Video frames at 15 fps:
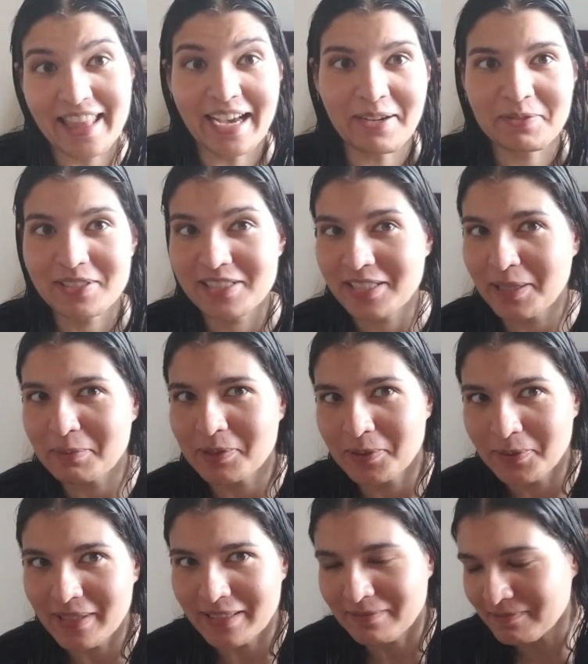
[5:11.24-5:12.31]
And that was
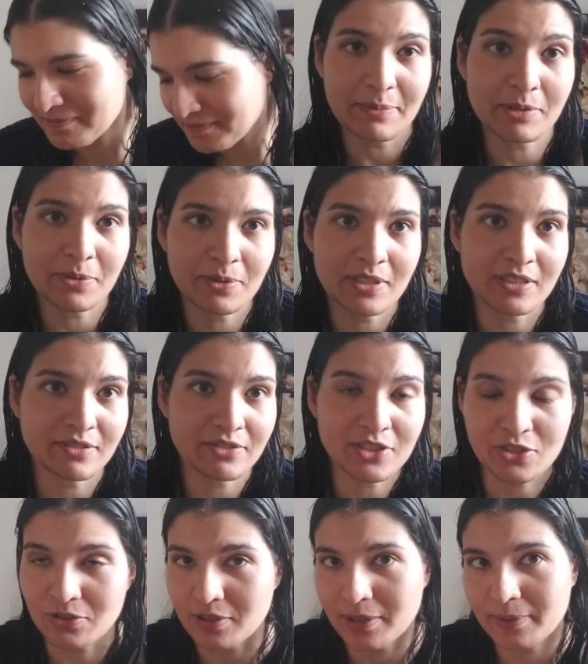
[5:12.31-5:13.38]
chapter one
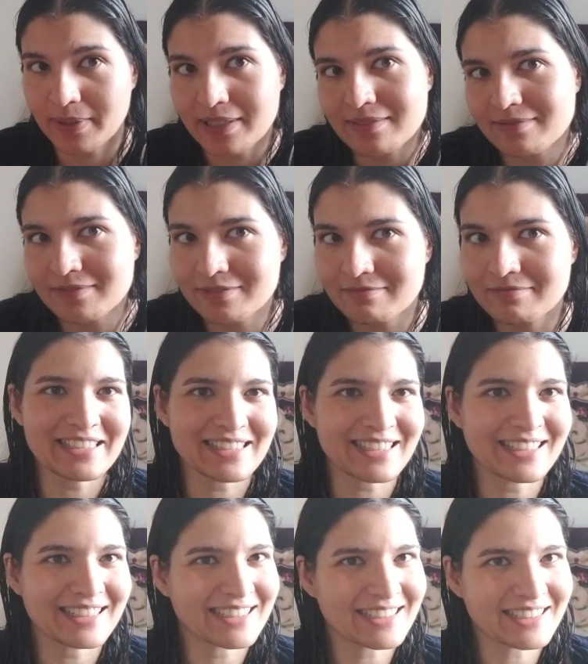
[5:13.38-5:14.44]
of story one. It
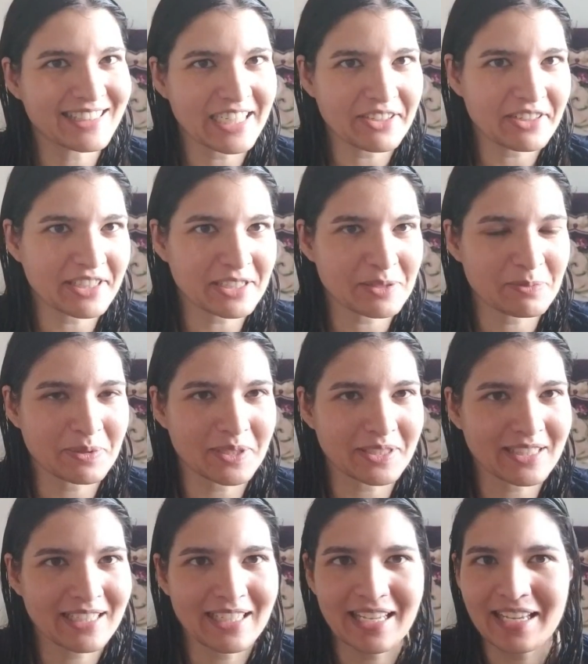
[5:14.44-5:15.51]
is a hilarious
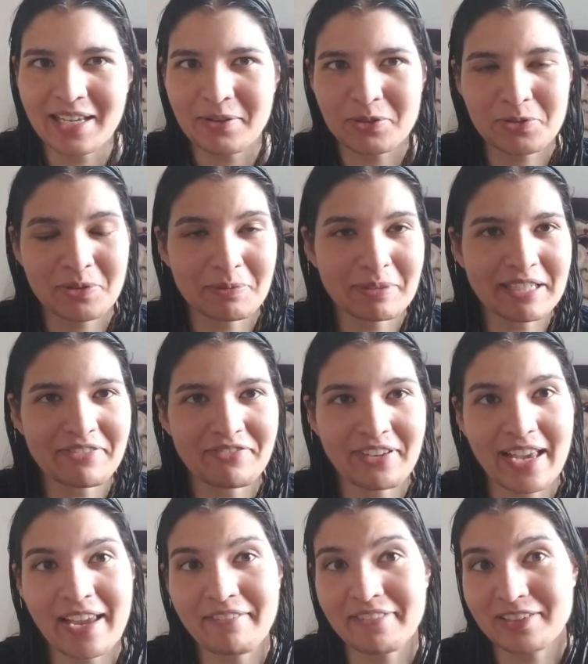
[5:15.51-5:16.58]
book. It was one of my
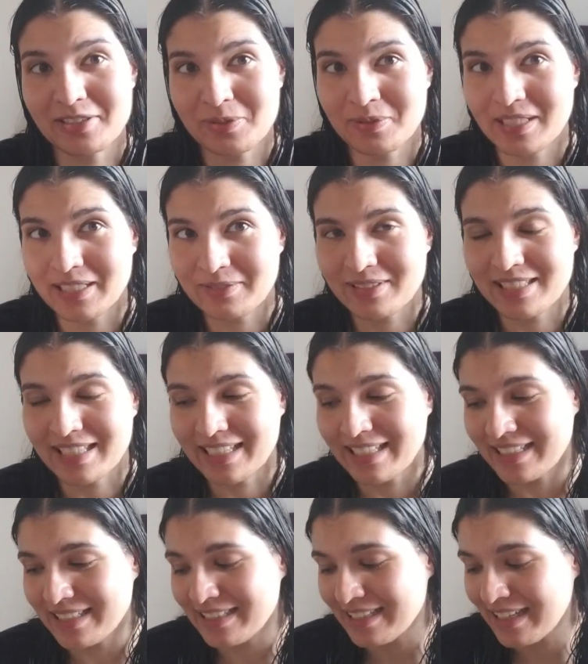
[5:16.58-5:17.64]
favorites when I was
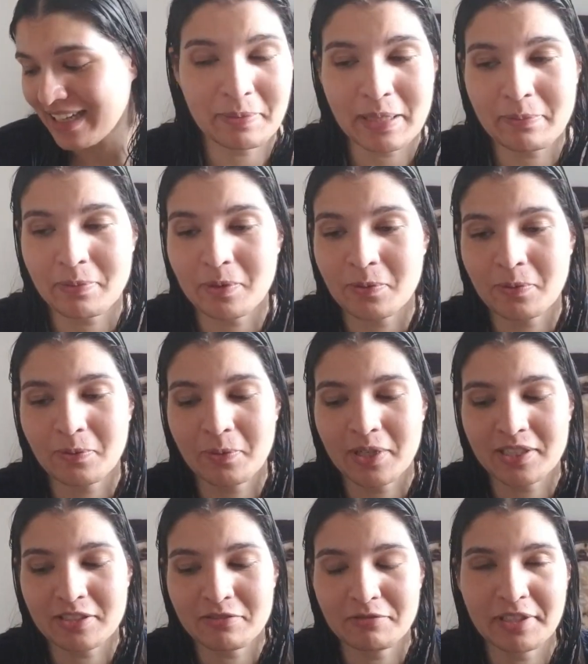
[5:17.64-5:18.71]
a kid. When people
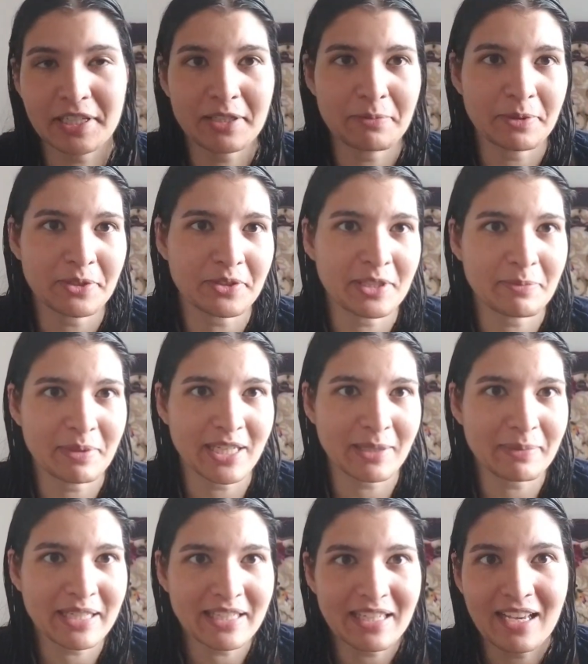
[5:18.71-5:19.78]
want to read Miyuki
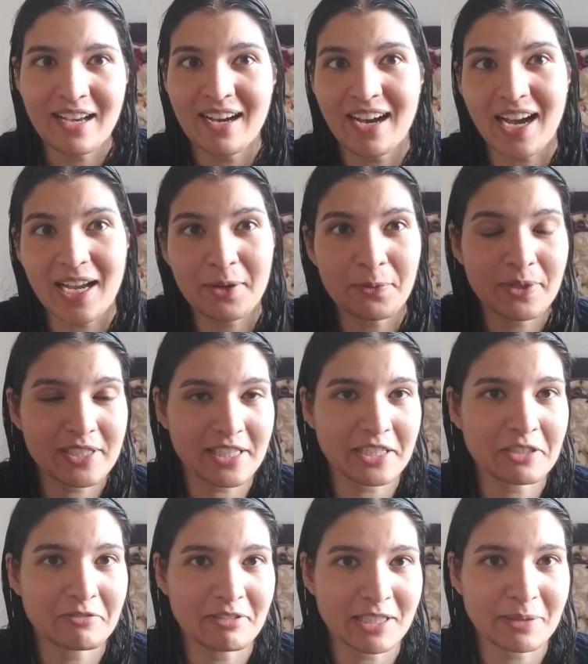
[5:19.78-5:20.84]
Miyabe, I
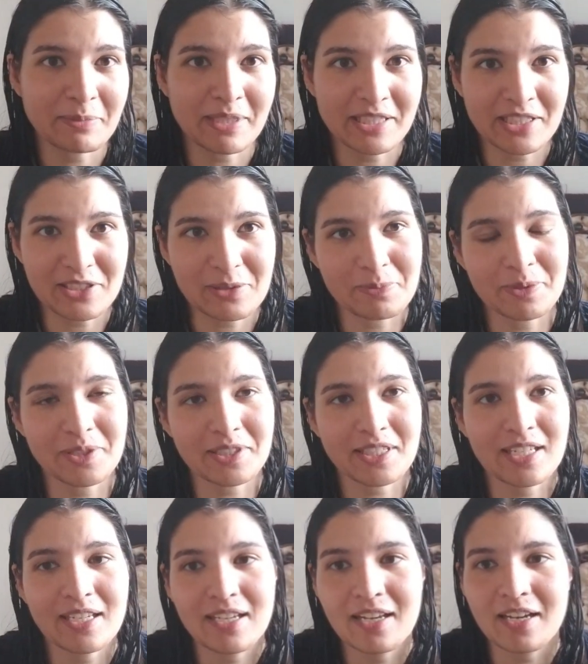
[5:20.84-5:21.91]
wish I could recommend this
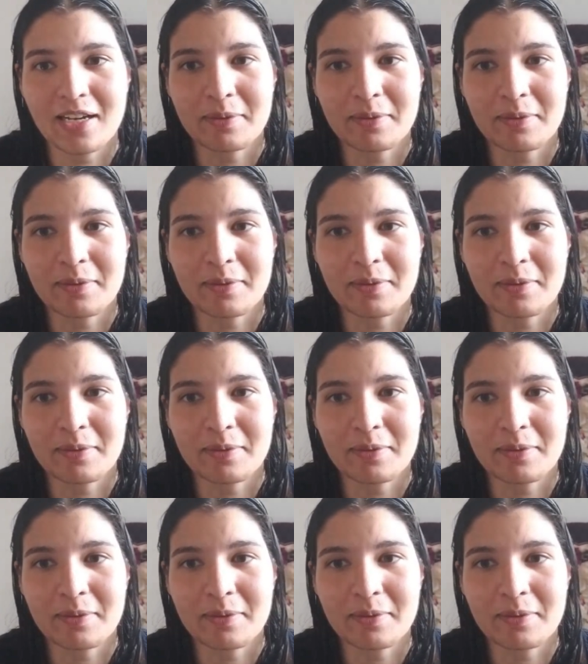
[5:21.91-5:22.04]
book.